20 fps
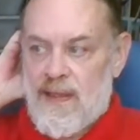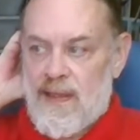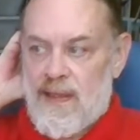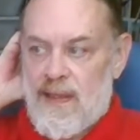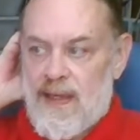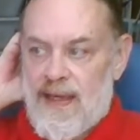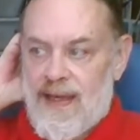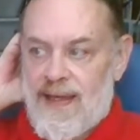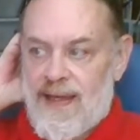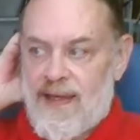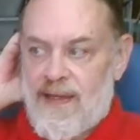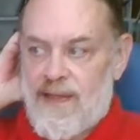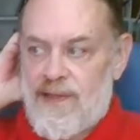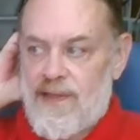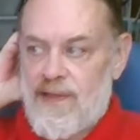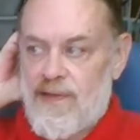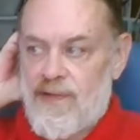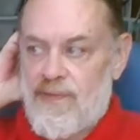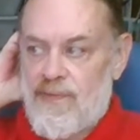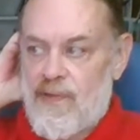He added
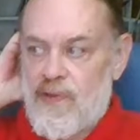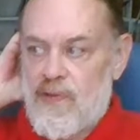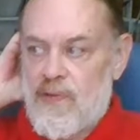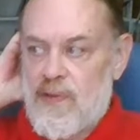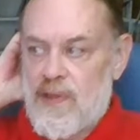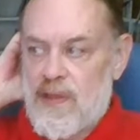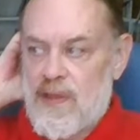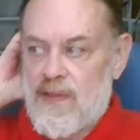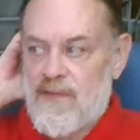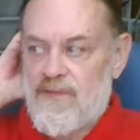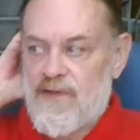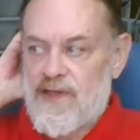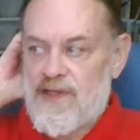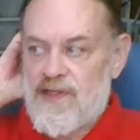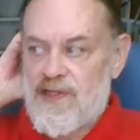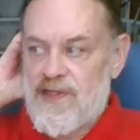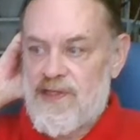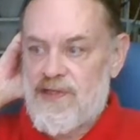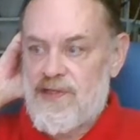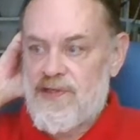to the ruin of the
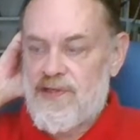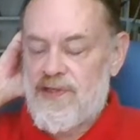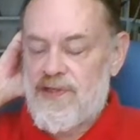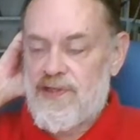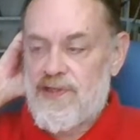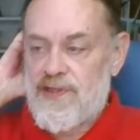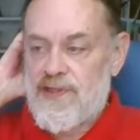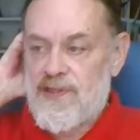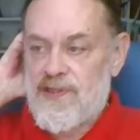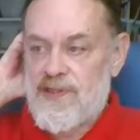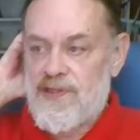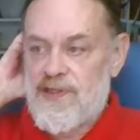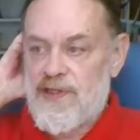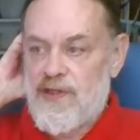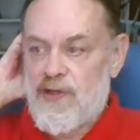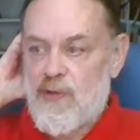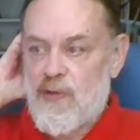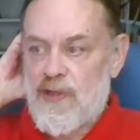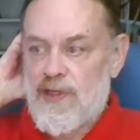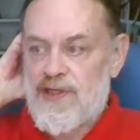Cistercians
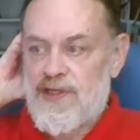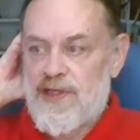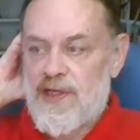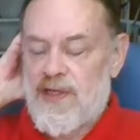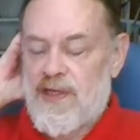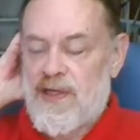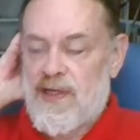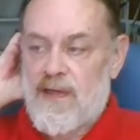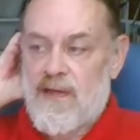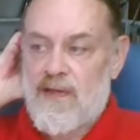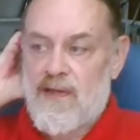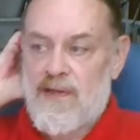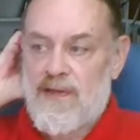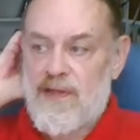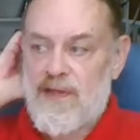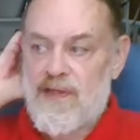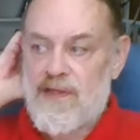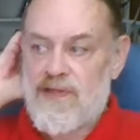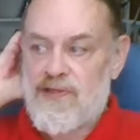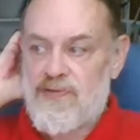in Yorkshire
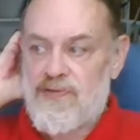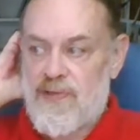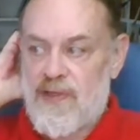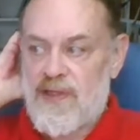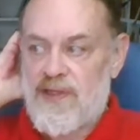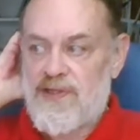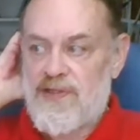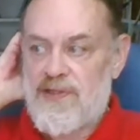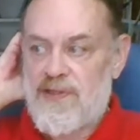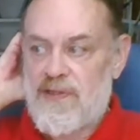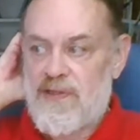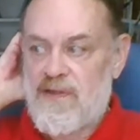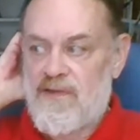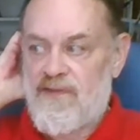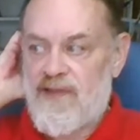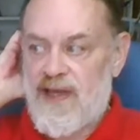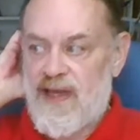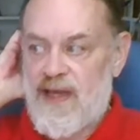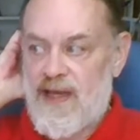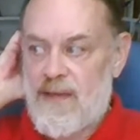the destruction
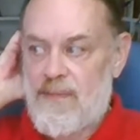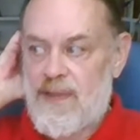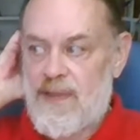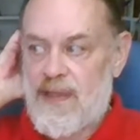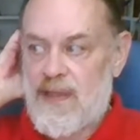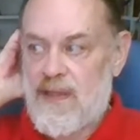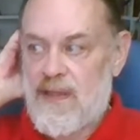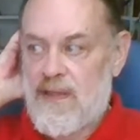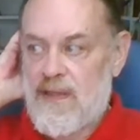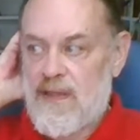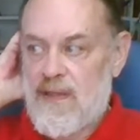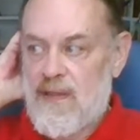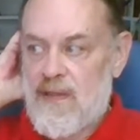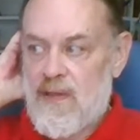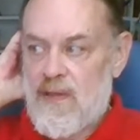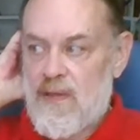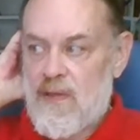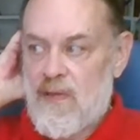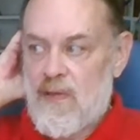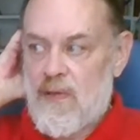of the abbey
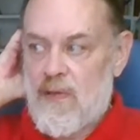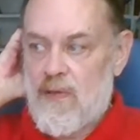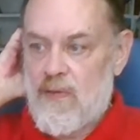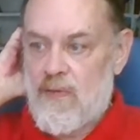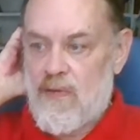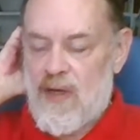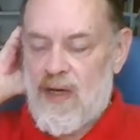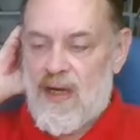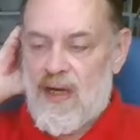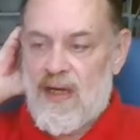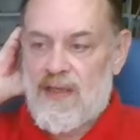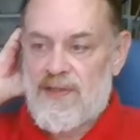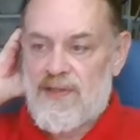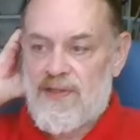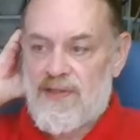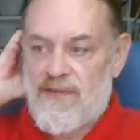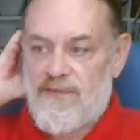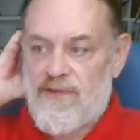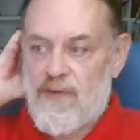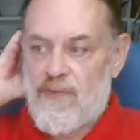or
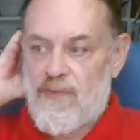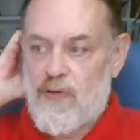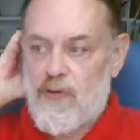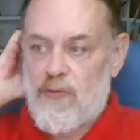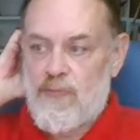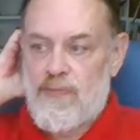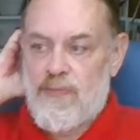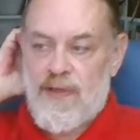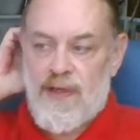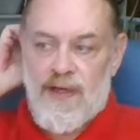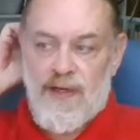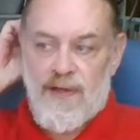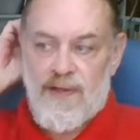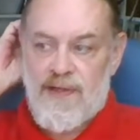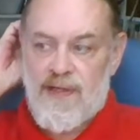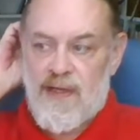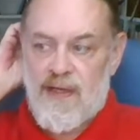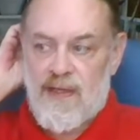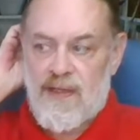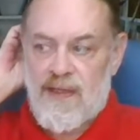Roche of Derup near
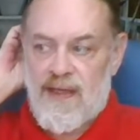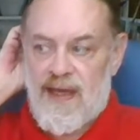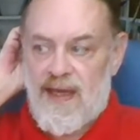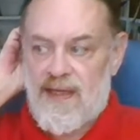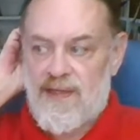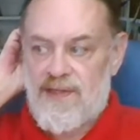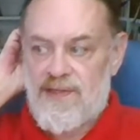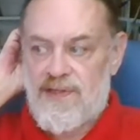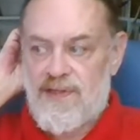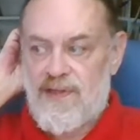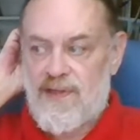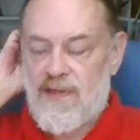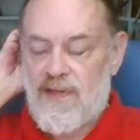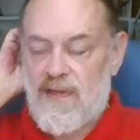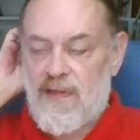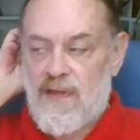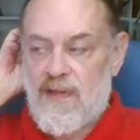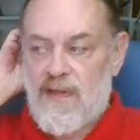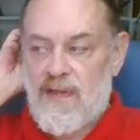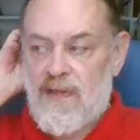Doncaster,
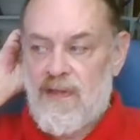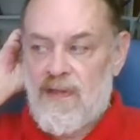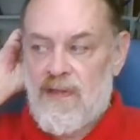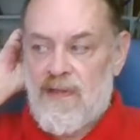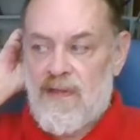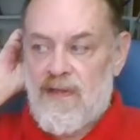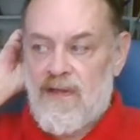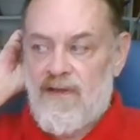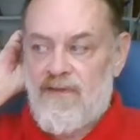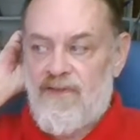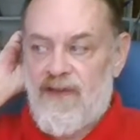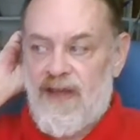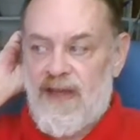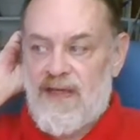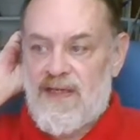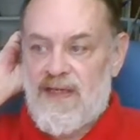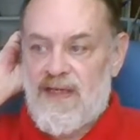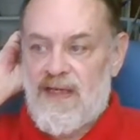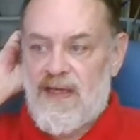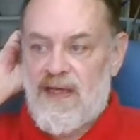of
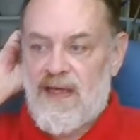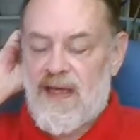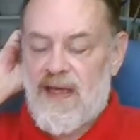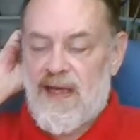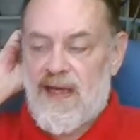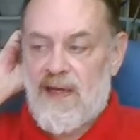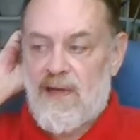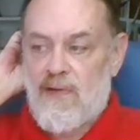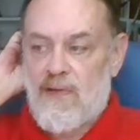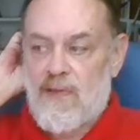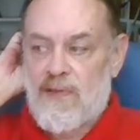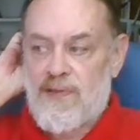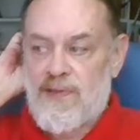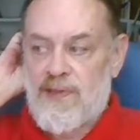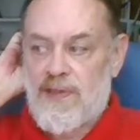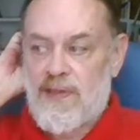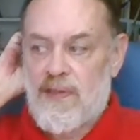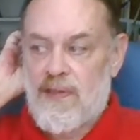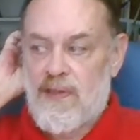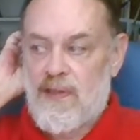18
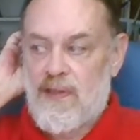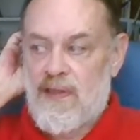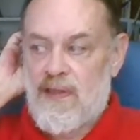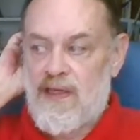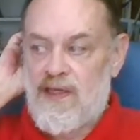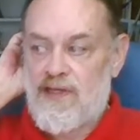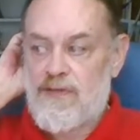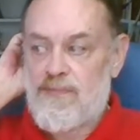cows. He